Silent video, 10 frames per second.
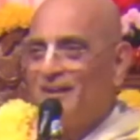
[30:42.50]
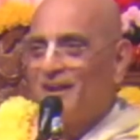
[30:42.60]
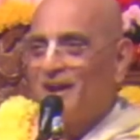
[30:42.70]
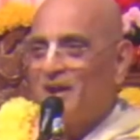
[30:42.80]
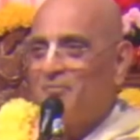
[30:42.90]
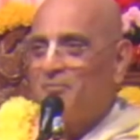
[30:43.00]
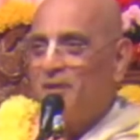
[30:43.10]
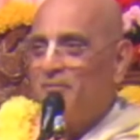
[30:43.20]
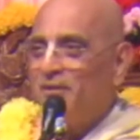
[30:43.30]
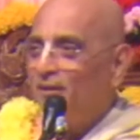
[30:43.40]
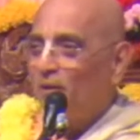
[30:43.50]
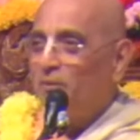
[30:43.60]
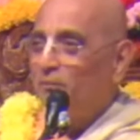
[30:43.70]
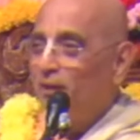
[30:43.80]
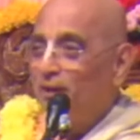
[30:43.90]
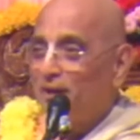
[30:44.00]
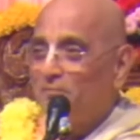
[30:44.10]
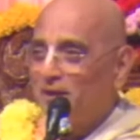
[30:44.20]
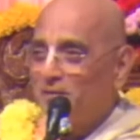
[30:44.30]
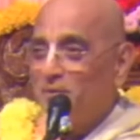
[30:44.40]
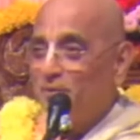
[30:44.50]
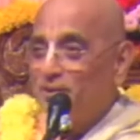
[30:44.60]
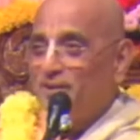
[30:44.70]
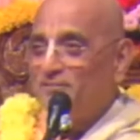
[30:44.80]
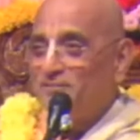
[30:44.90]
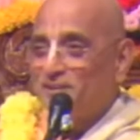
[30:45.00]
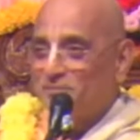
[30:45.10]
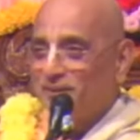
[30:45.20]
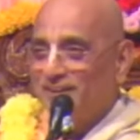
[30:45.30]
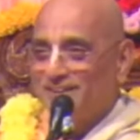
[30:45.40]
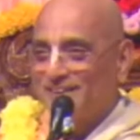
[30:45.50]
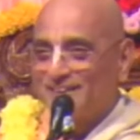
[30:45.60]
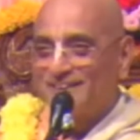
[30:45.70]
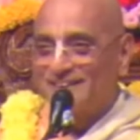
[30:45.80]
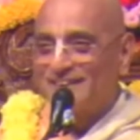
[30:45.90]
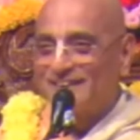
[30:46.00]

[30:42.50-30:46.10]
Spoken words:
And maybe he got bewildered by the beauty of these princesses.